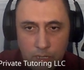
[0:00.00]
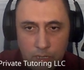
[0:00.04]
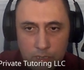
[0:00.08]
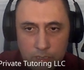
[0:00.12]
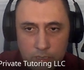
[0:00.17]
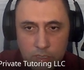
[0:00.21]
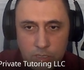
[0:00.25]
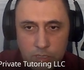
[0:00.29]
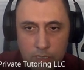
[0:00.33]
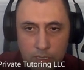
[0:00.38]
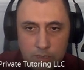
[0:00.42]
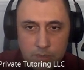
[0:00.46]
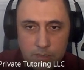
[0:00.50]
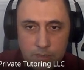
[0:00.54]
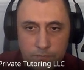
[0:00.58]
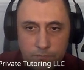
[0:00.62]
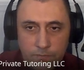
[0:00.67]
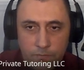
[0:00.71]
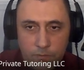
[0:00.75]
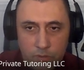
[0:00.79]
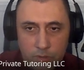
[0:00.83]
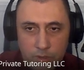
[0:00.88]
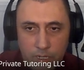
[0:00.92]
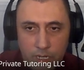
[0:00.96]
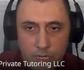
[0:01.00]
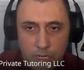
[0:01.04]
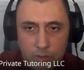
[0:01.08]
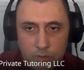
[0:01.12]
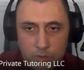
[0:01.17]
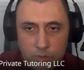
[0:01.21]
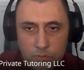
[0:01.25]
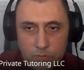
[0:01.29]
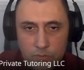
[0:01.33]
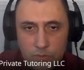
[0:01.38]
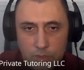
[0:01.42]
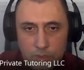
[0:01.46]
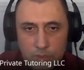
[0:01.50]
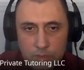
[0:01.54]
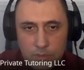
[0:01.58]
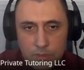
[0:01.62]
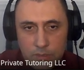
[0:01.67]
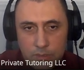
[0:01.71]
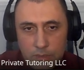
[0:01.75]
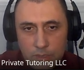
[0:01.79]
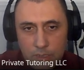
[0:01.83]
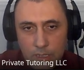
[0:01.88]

let's change it for now to this.